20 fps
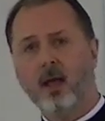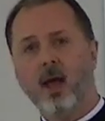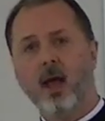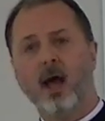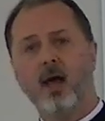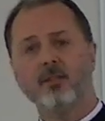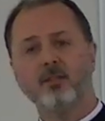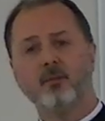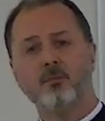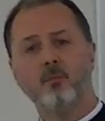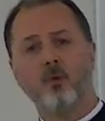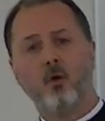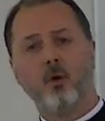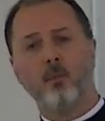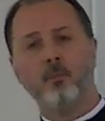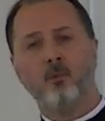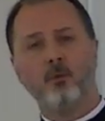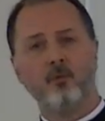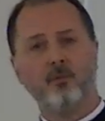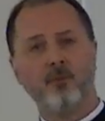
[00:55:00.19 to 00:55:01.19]
has a
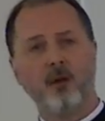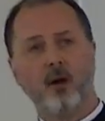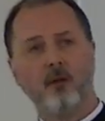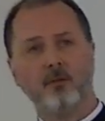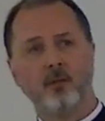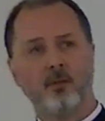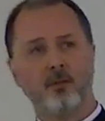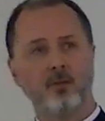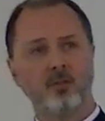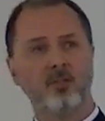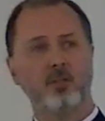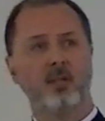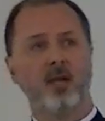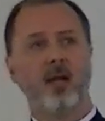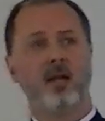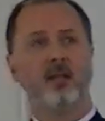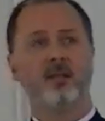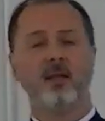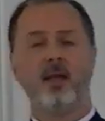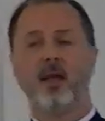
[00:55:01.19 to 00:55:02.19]
more profound
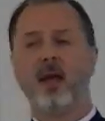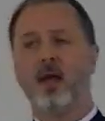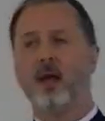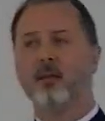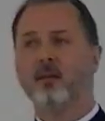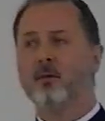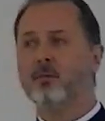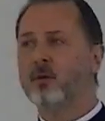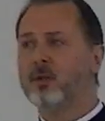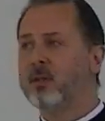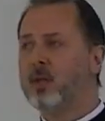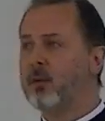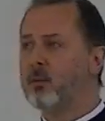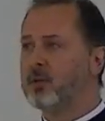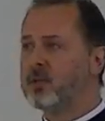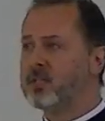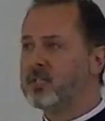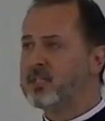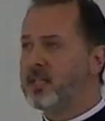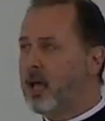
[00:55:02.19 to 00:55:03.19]
understanding they had than when they
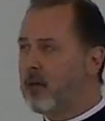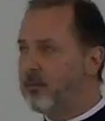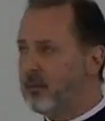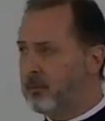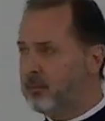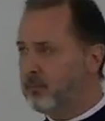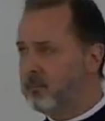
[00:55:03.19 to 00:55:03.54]
were seven.